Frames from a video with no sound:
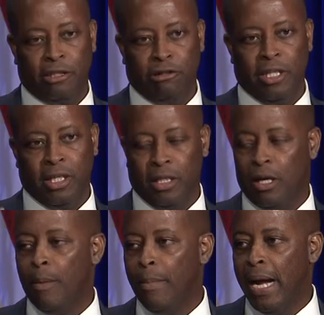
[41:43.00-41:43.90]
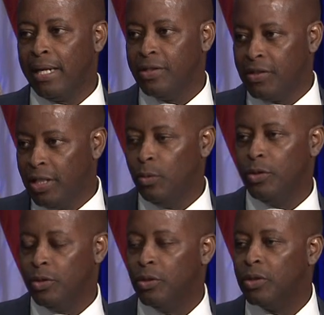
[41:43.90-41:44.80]
training and come back and said it
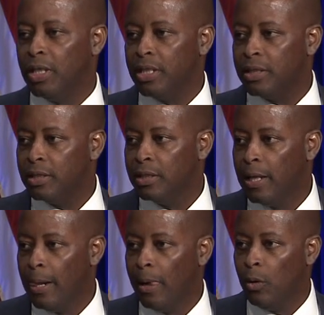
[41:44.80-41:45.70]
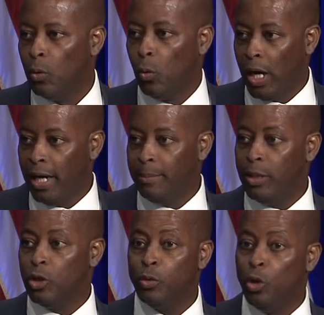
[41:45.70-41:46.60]
was useless. Why?
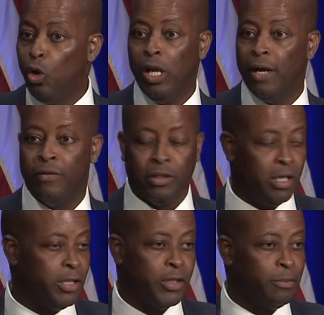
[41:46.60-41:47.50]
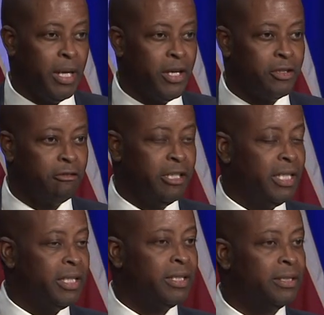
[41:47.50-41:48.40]
Because we all have unconscious bias training.
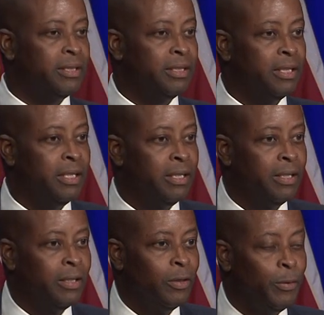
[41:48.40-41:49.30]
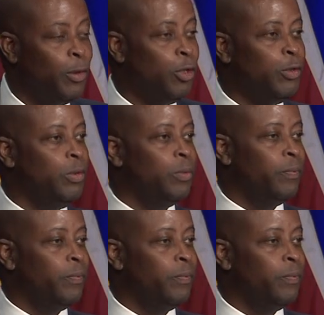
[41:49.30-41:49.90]
We all do.